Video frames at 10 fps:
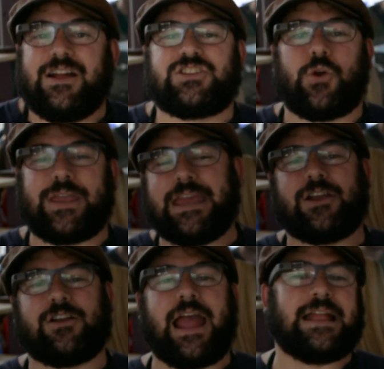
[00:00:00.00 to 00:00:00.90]
So
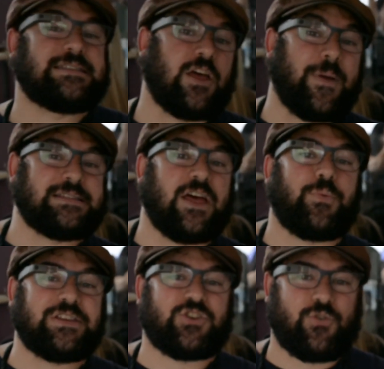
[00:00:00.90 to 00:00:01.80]
here at South by
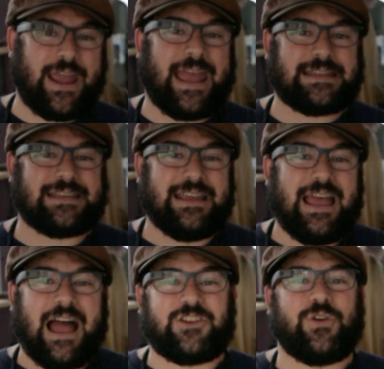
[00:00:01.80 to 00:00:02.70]
Southwest Create,
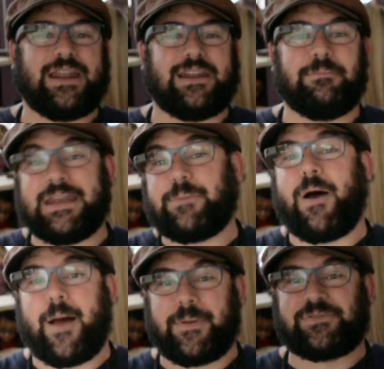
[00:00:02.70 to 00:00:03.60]
I created a mini
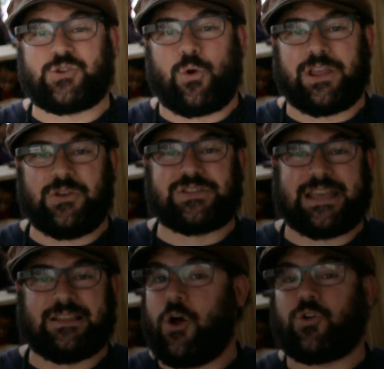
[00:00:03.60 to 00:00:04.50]
pop-up store
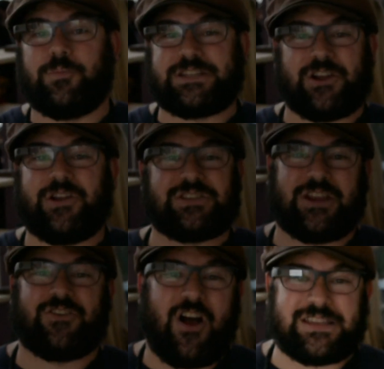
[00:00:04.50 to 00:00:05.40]
using local materials
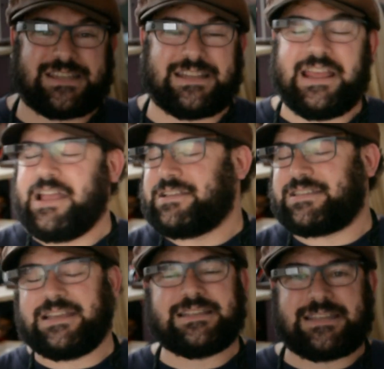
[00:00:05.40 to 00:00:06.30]
here in Austin,
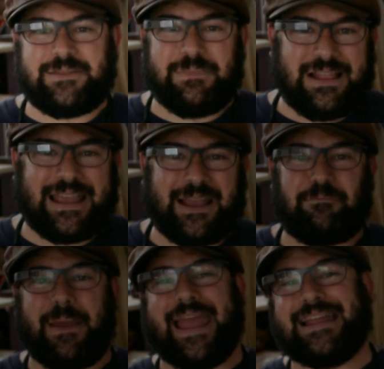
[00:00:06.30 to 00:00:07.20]
C N C milling,
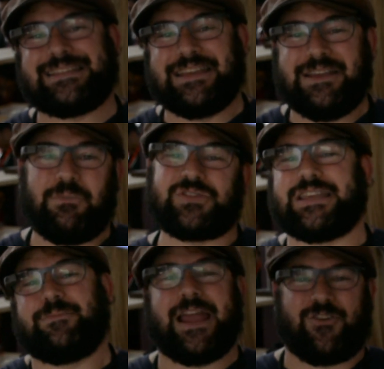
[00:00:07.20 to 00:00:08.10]
paint,
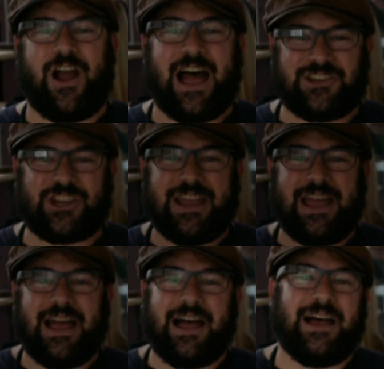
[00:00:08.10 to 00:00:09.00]
mostly in my garage.
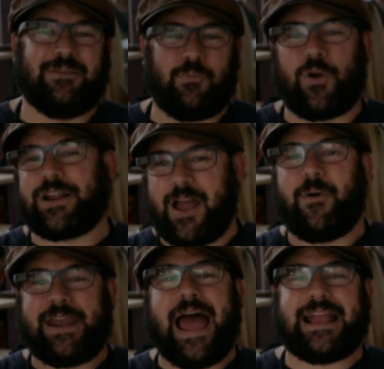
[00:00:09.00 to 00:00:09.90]
Uh, more to come
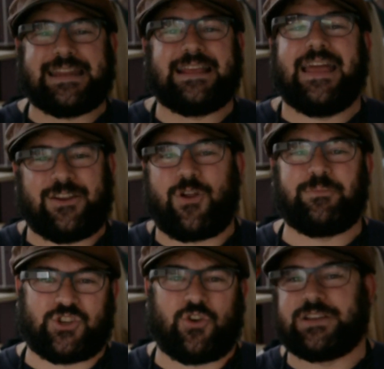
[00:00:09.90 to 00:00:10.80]
on Hackaday later, I'm
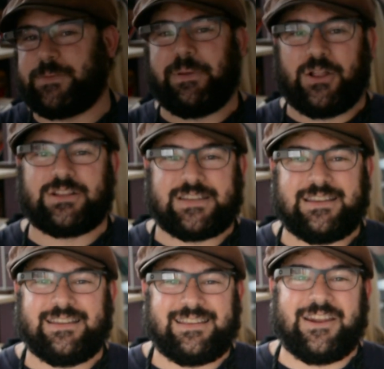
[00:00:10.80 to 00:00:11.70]
sure, as a build,
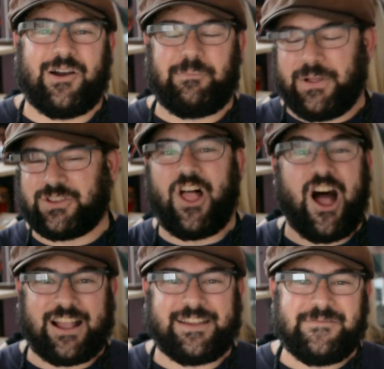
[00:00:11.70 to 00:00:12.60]
you know, a build log.